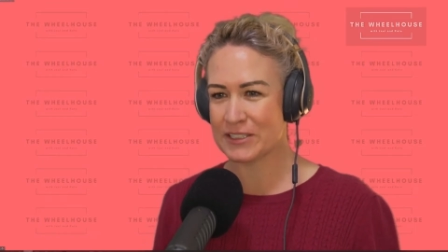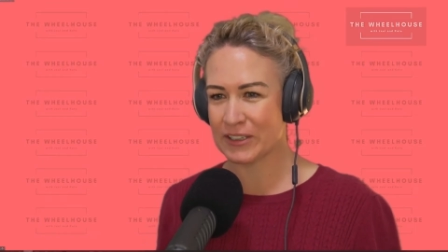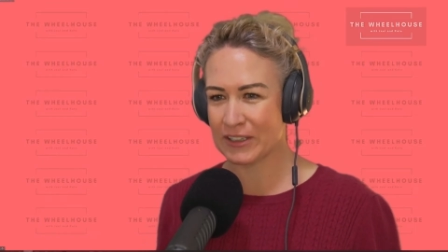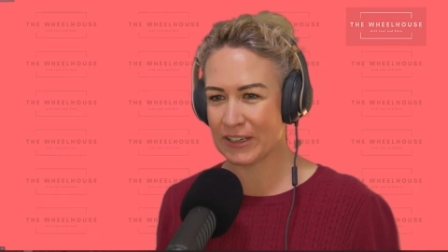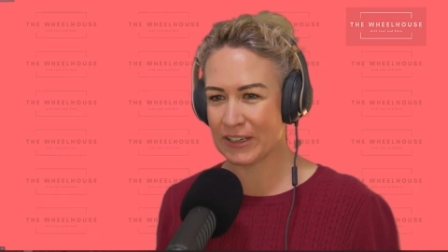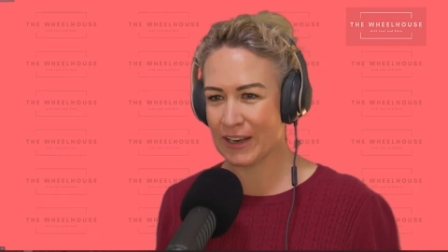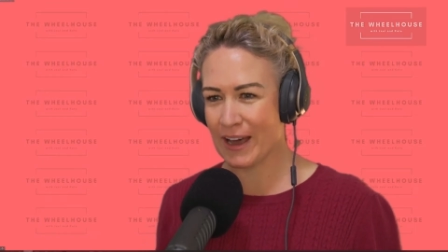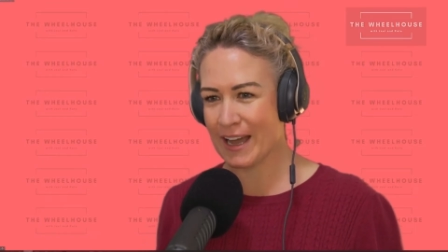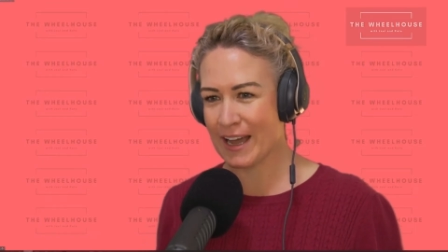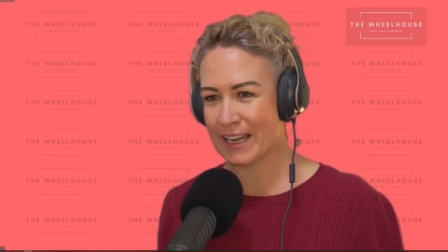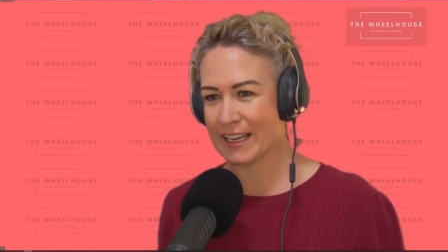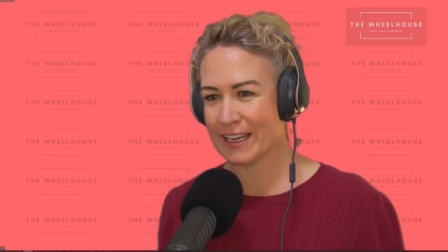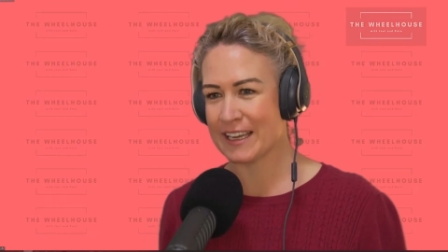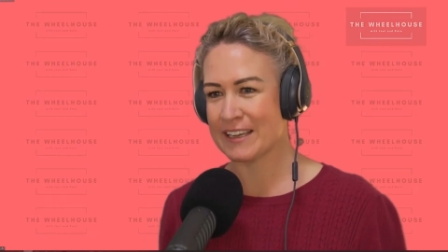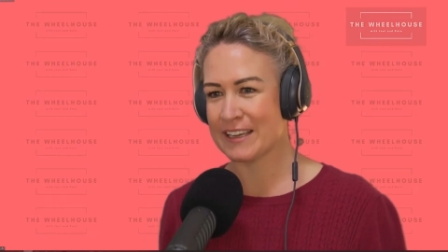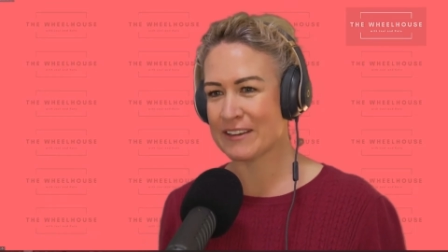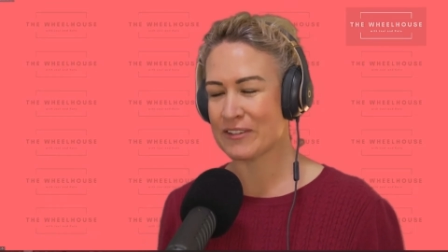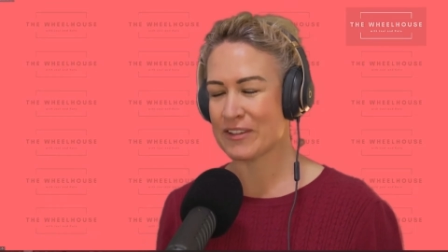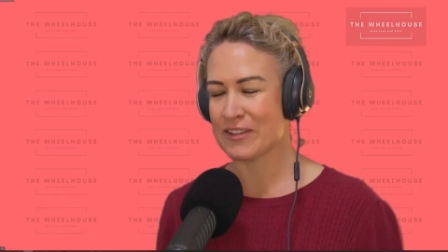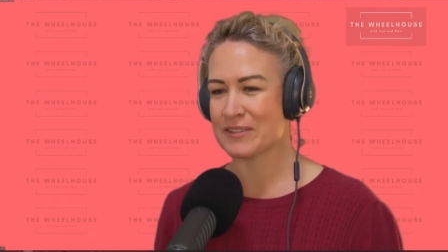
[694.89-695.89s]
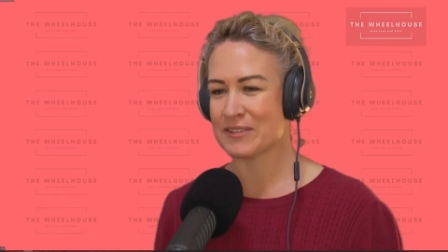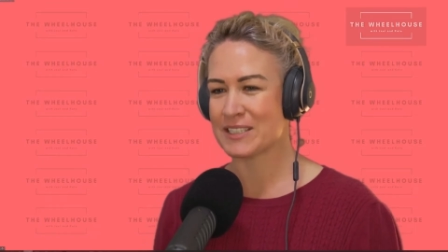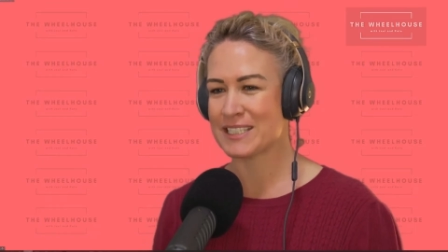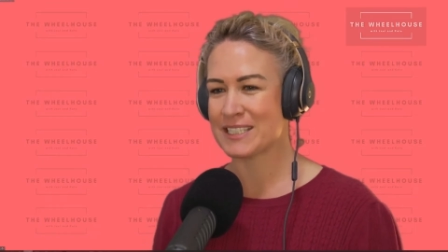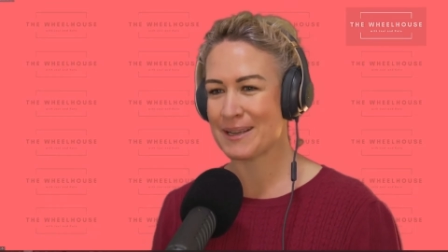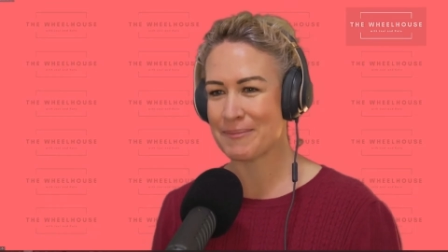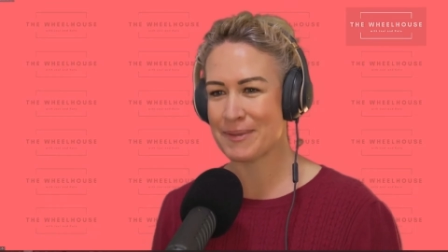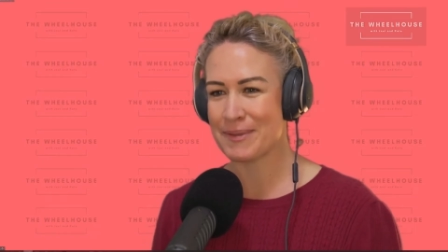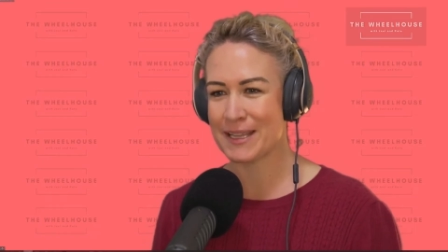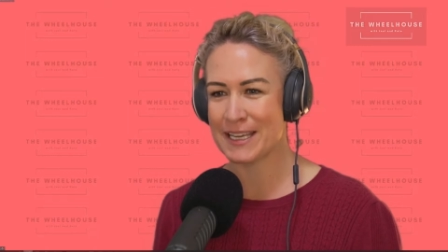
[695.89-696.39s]
to her liking or there was
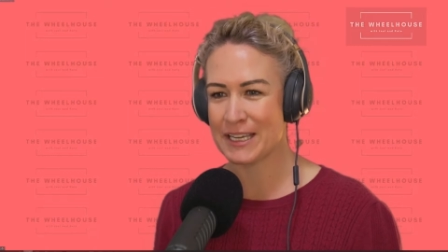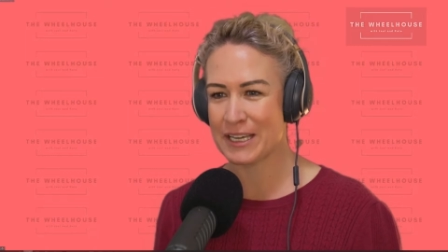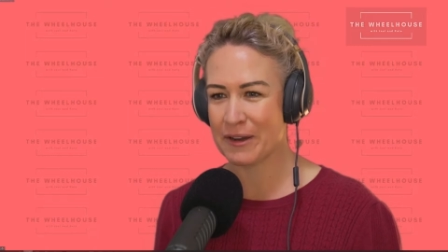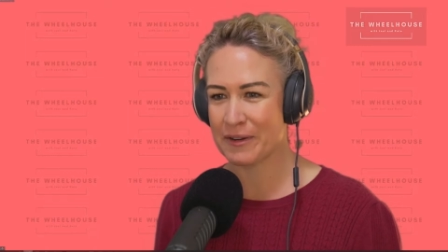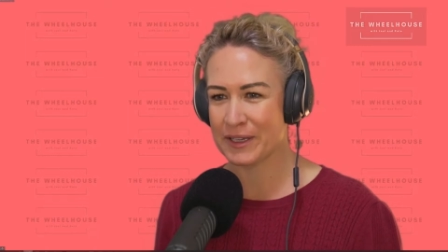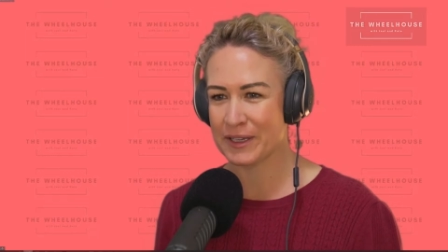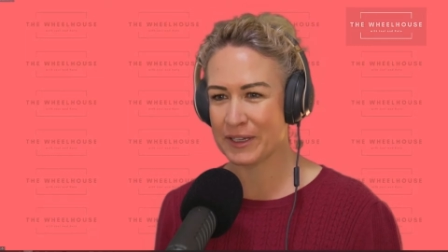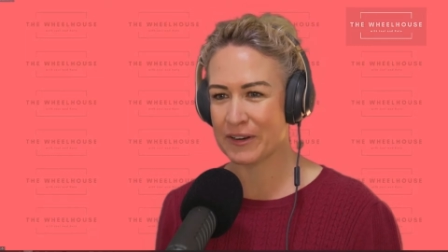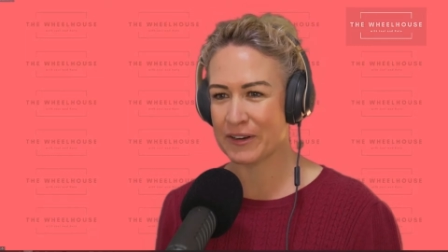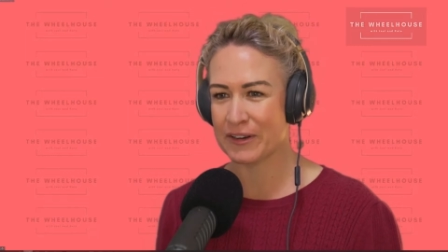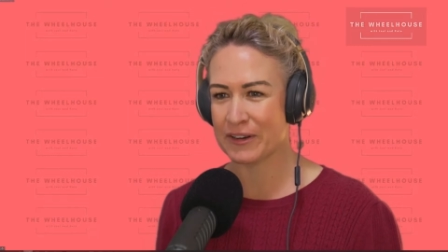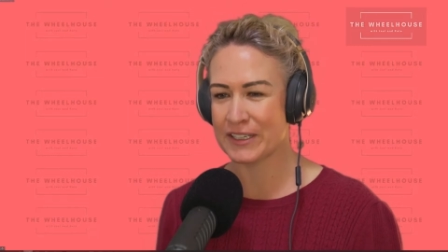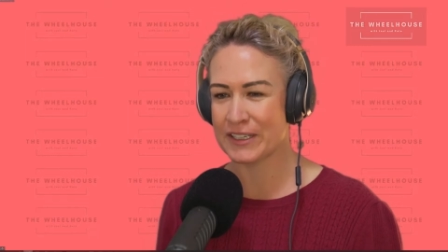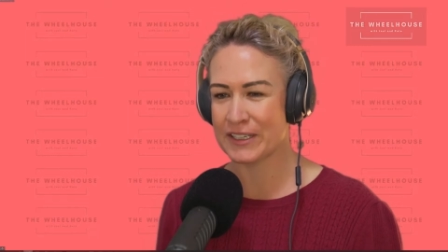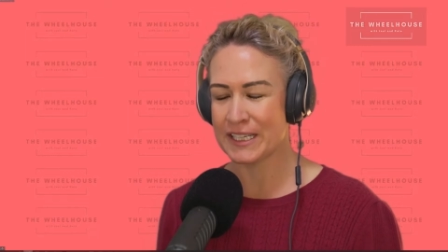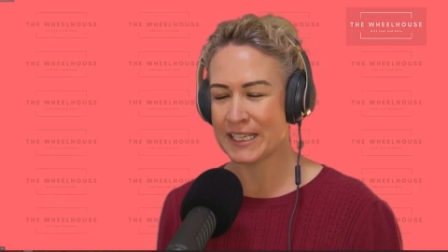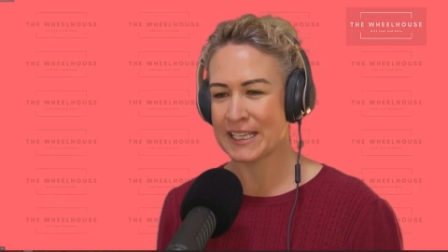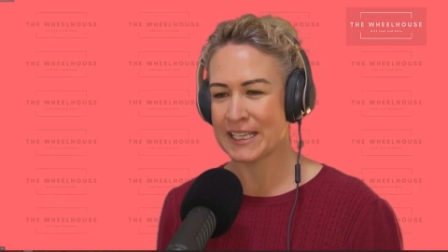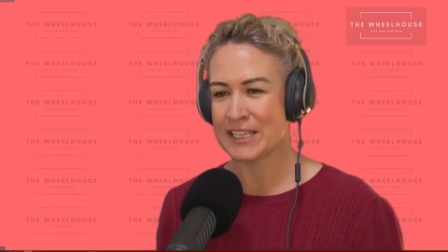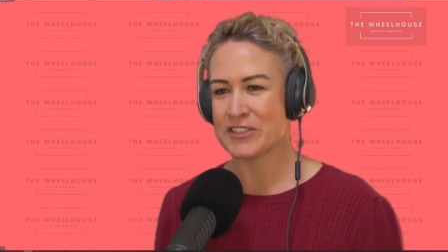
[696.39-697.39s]
something going on.